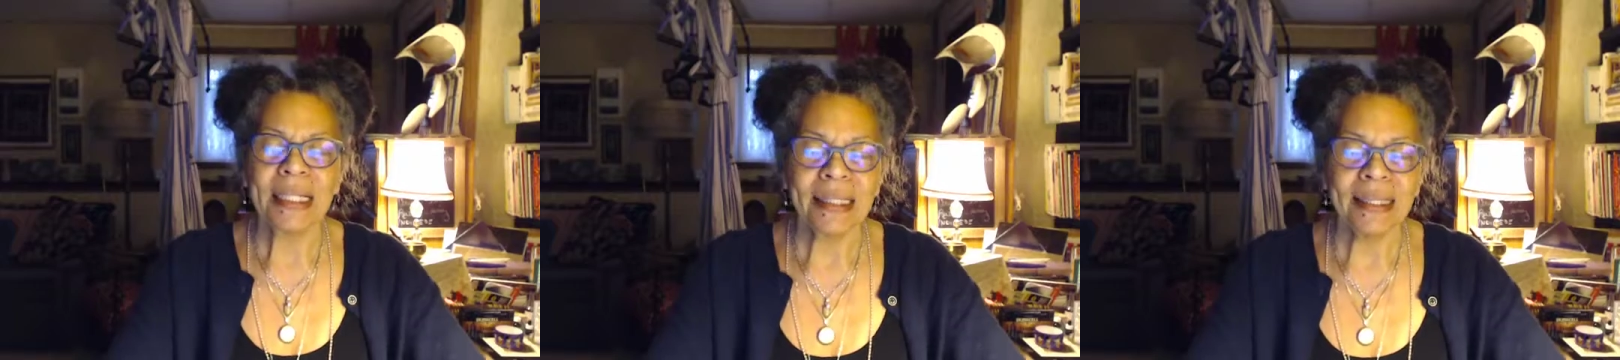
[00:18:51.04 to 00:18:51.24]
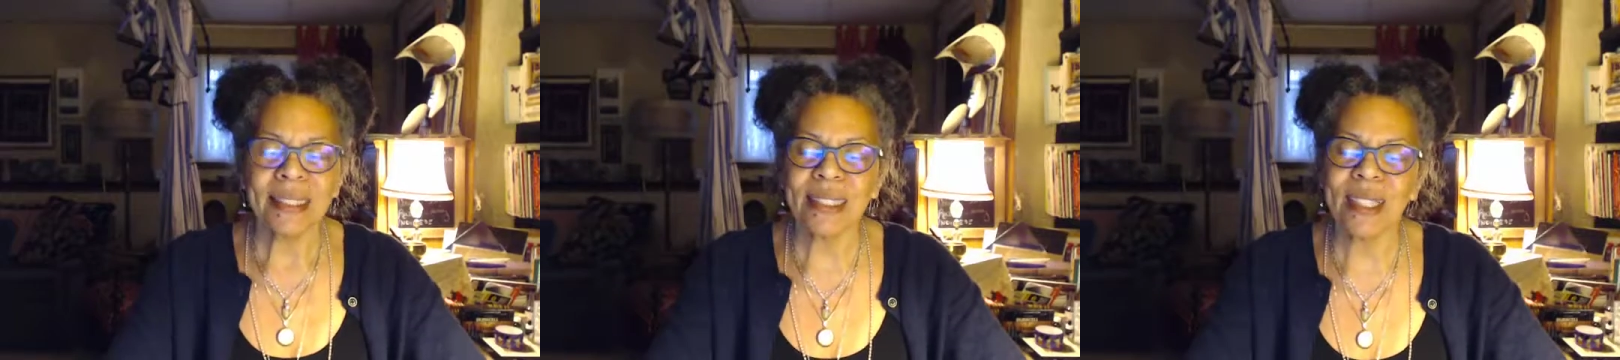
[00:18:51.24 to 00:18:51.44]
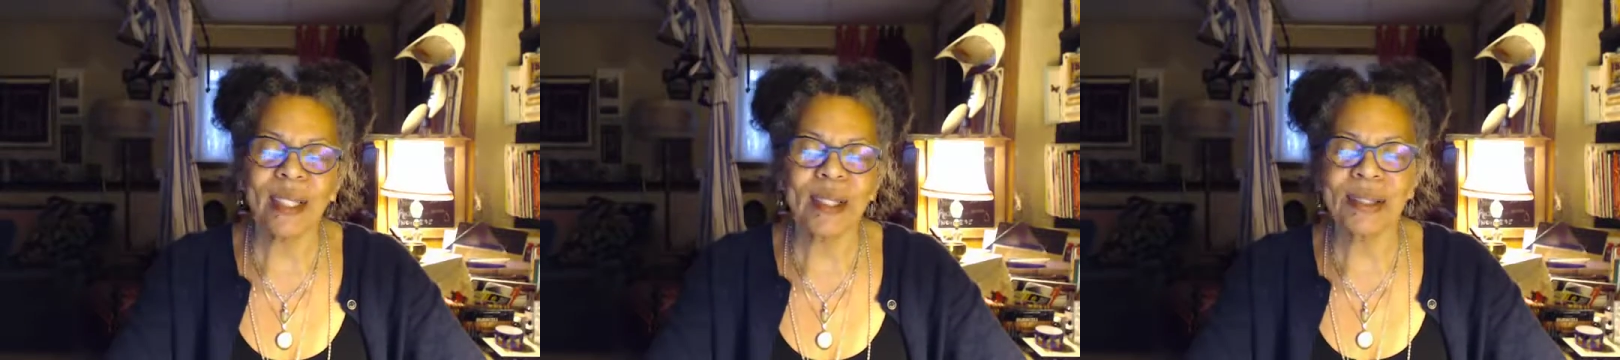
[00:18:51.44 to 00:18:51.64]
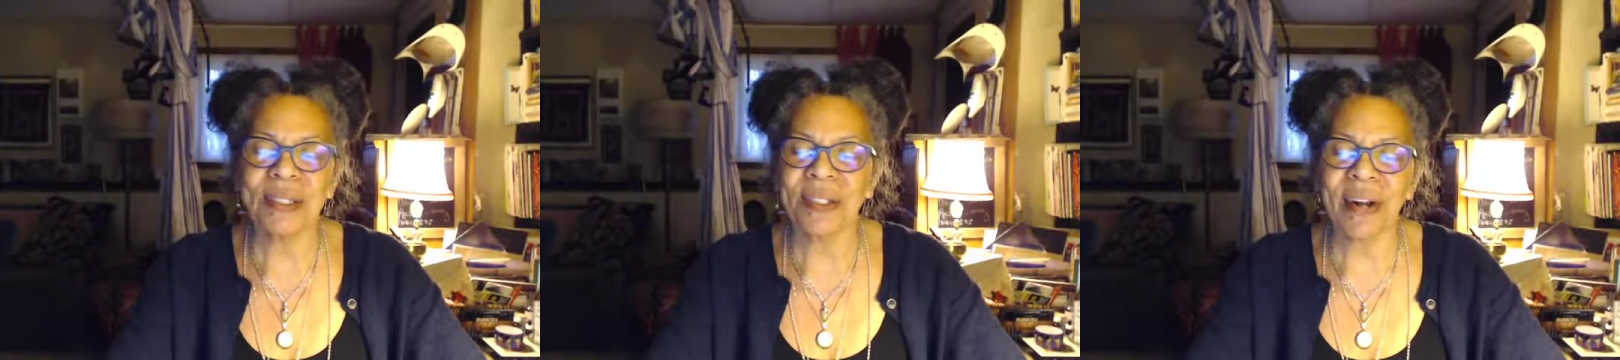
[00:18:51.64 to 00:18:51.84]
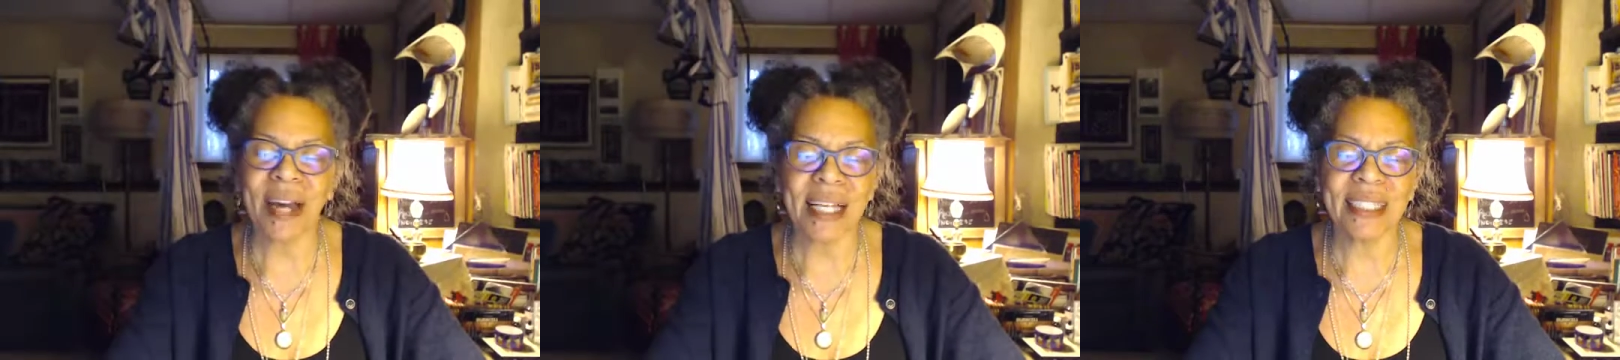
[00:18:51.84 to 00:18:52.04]
just close
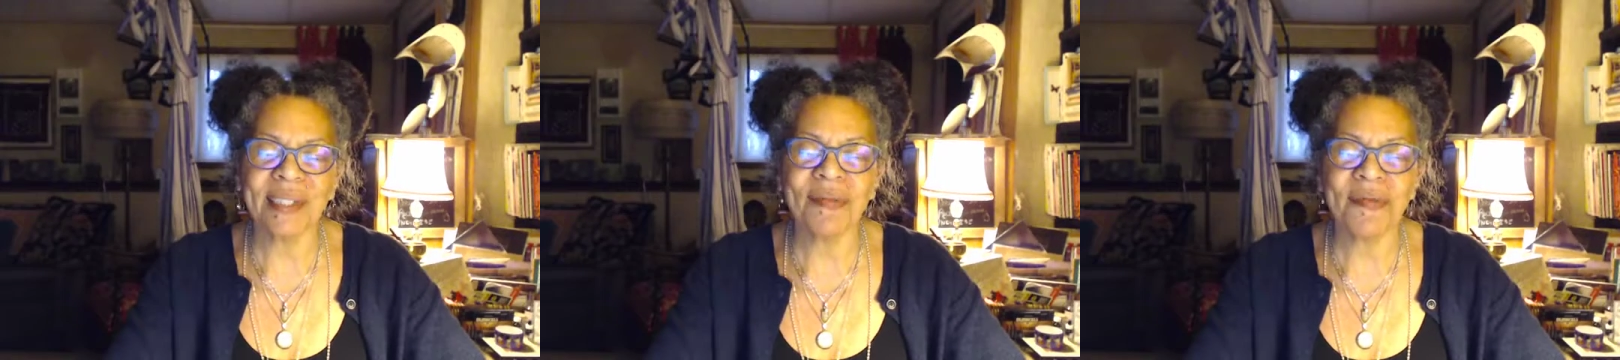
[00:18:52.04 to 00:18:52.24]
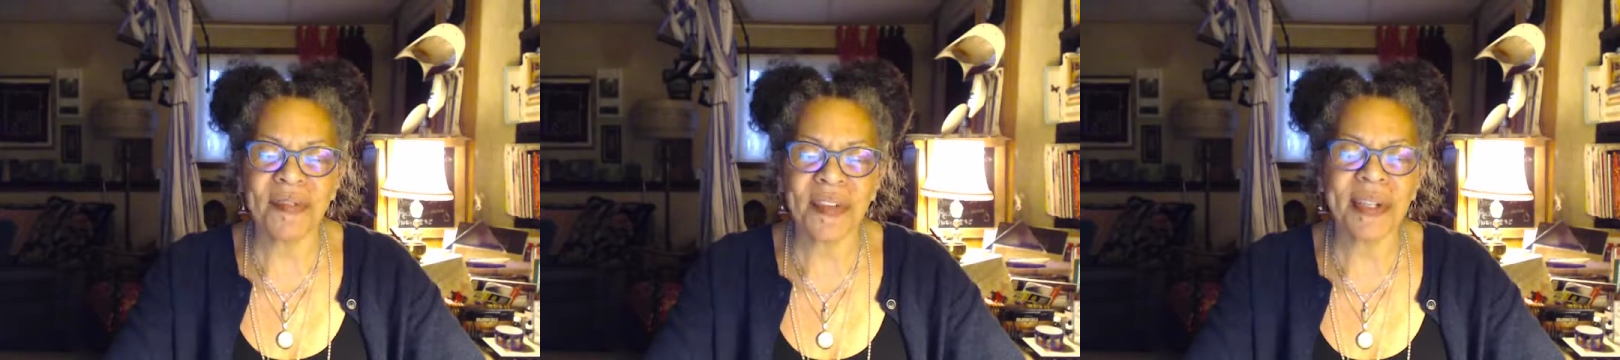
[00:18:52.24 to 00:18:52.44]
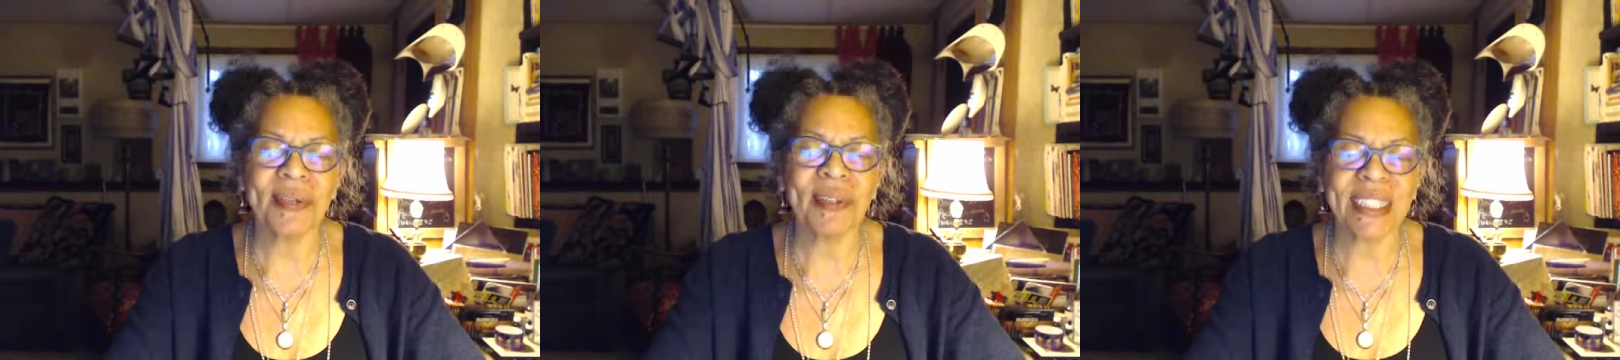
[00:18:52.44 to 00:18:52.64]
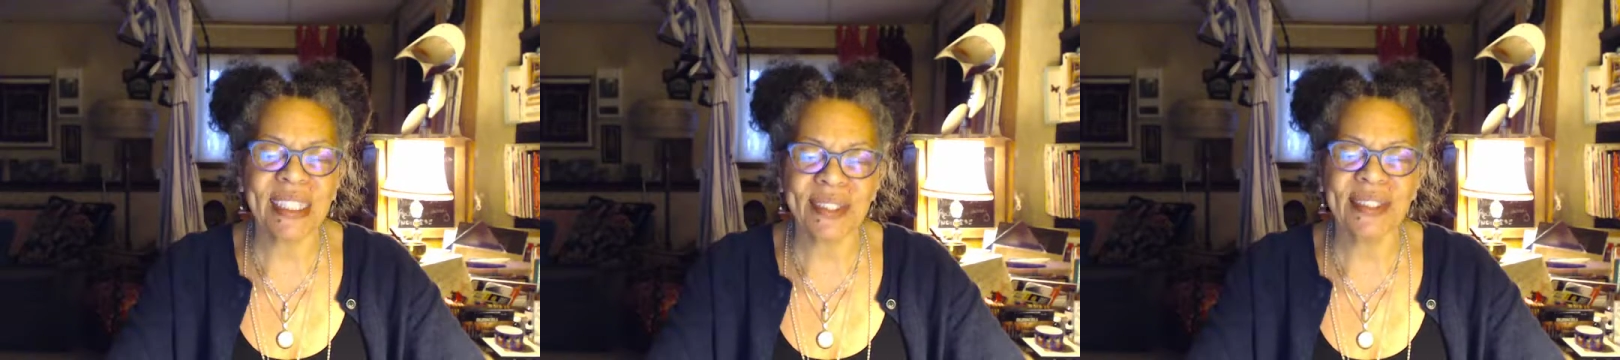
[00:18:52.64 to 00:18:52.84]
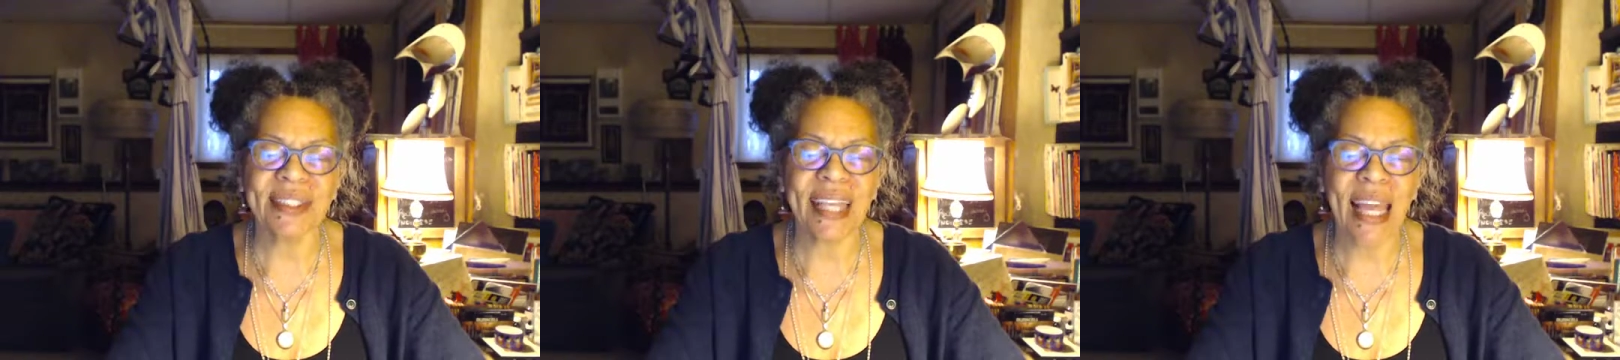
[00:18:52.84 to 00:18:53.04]
your eyes and feel what
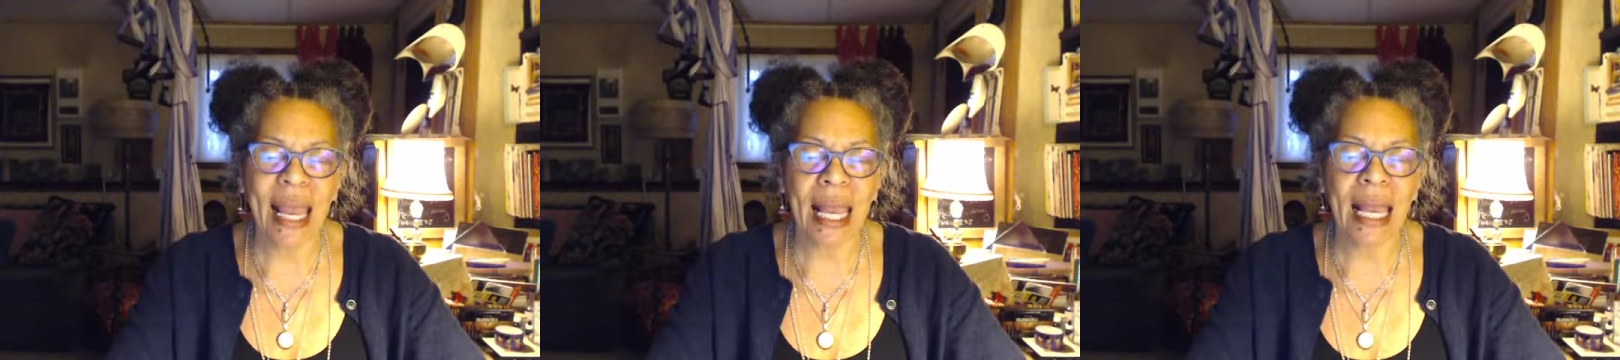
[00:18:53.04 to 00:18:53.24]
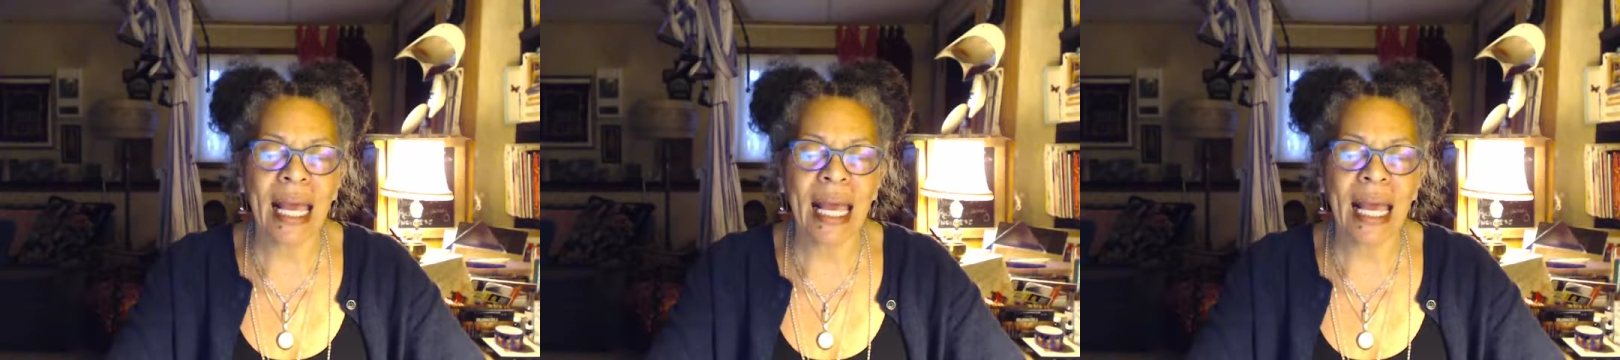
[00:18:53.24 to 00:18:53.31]
they're saying.